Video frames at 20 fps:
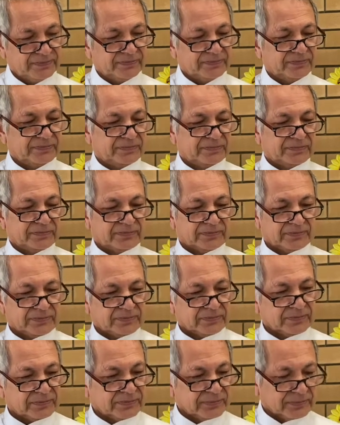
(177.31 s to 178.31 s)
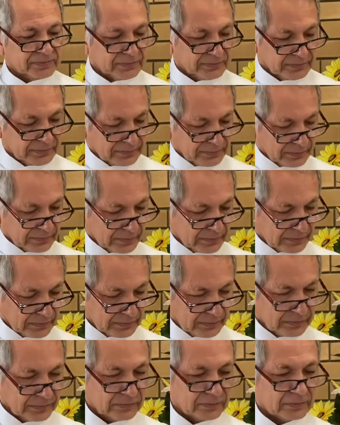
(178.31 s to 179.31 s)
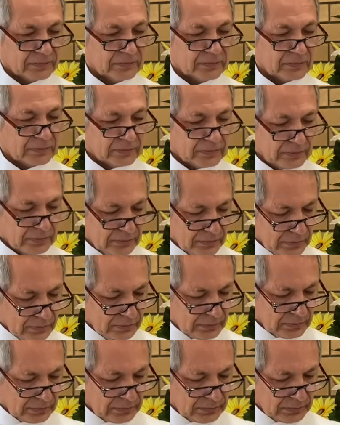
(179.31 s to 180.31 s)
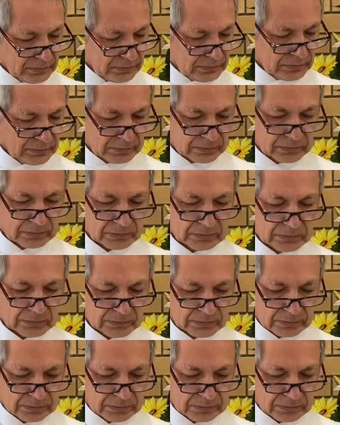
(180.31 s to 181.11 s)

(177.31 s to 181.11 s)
[no speech]